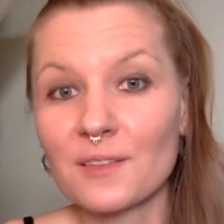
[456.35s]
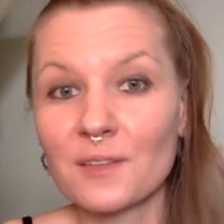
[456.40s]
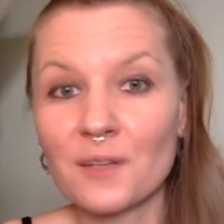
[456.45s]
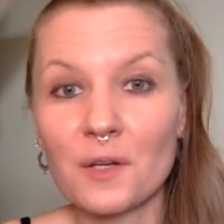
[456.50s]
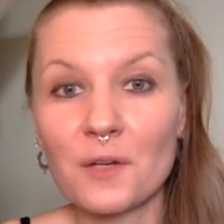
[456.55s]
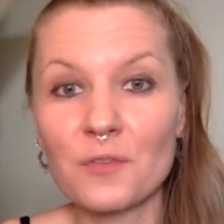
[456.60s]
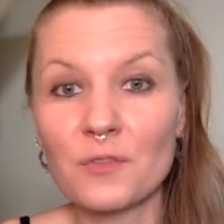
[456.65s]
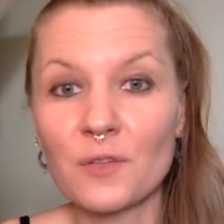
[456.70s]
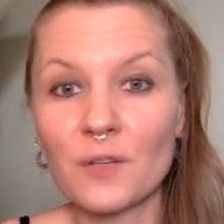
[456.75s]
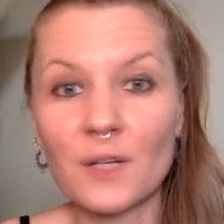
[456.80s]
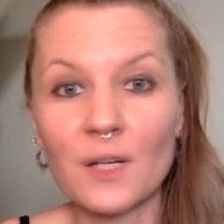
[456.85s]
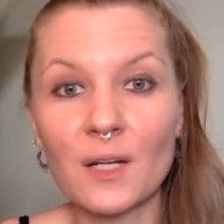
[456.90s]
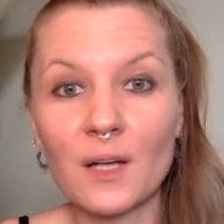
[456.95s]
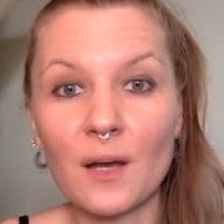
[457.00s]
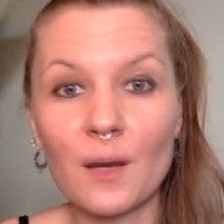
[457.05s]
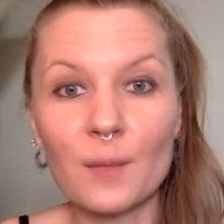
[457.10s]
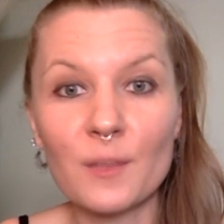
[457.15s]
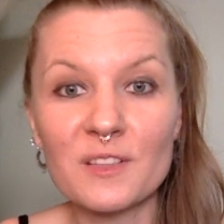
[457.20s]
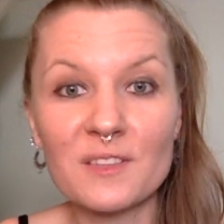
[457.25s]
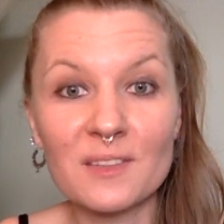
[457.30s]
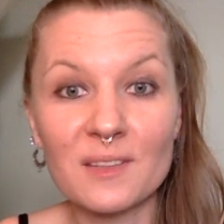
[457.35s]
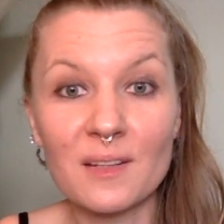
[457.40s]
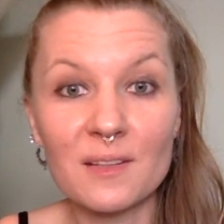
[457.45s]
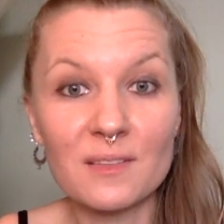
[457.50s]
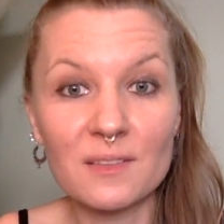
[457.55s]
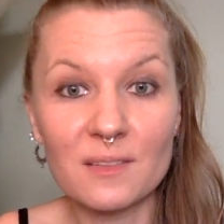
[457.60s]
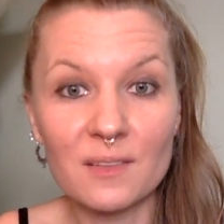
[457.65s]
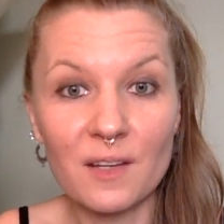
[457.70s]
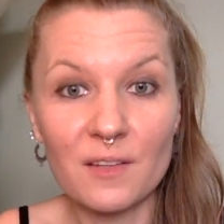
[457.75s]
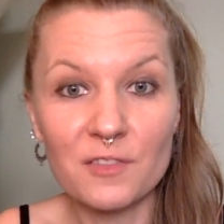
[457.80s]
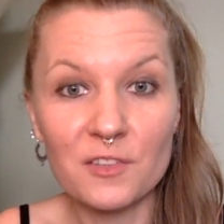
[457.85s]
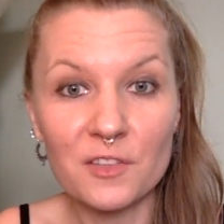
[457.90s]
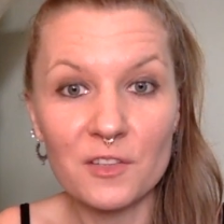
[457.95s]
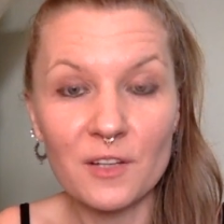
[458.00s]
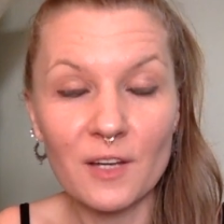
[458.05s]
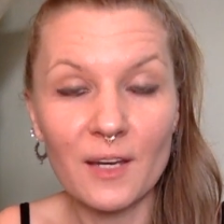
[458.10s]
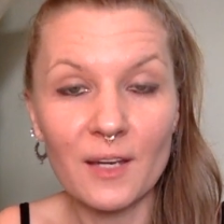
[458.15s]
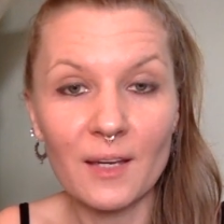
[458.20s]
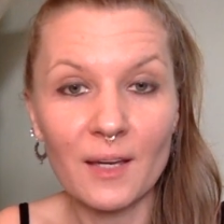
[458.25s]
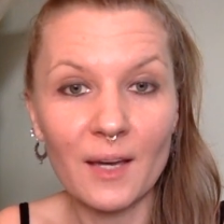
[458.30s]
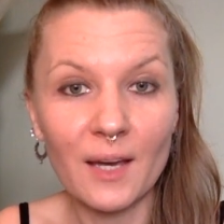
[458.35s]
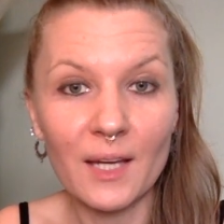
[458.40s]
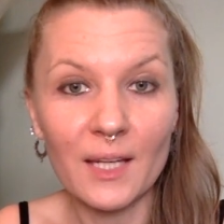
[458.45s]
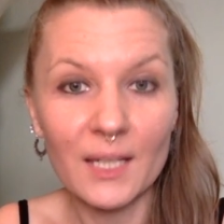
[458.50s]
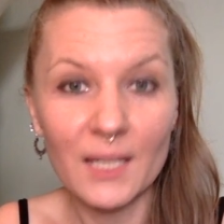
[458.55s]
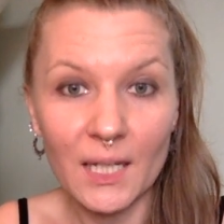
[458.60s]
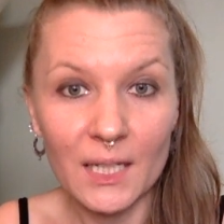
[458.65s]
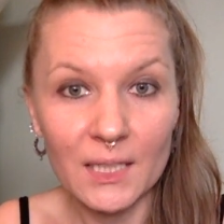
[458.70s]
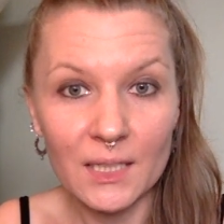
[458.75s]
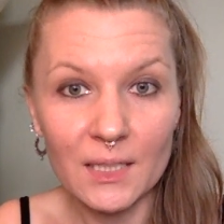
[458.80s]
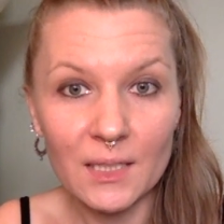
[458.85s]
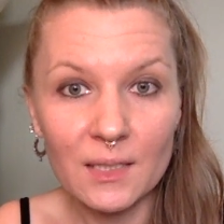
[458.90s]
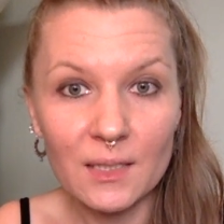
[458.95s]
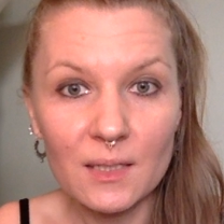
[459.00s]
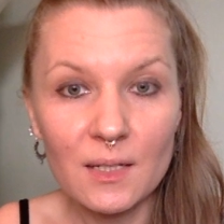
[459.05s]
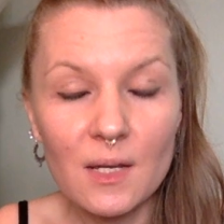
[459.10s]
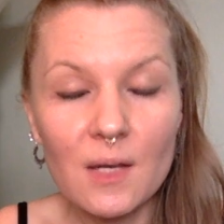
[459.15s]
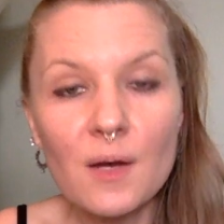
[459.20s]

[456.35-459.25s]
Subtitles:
on a very common sense level. I get it.